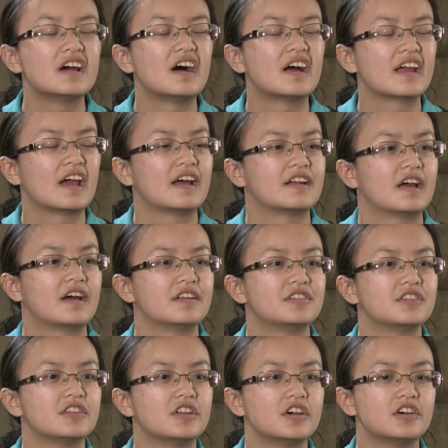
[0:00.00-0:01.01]
I had had
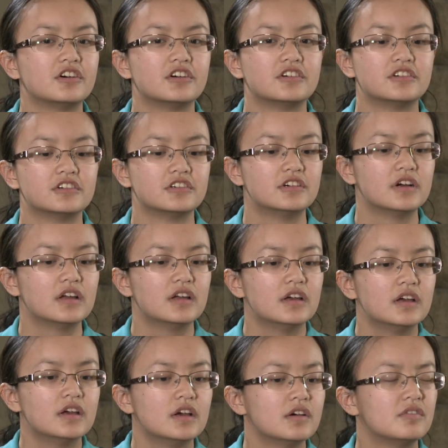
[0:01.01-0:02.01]
no
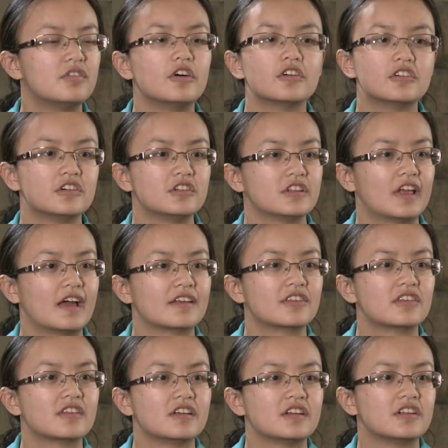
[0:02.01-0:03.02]
vocal
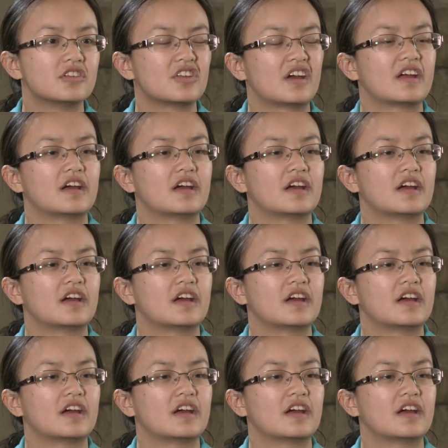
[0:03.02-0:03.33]
lessons, I